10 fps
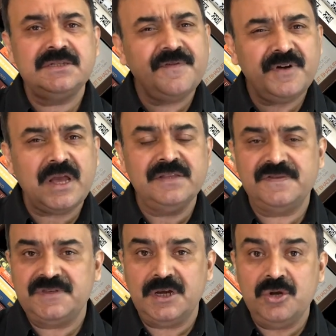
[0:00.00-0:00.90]
different kinds of
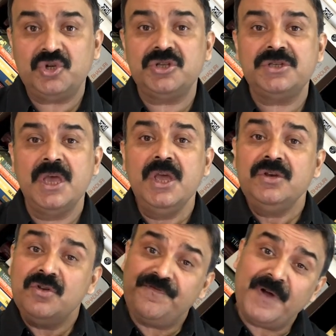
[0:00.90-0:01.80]
solutions
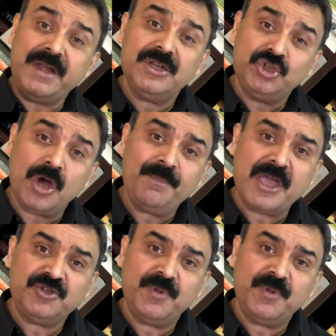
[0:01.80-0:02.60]
to find a job match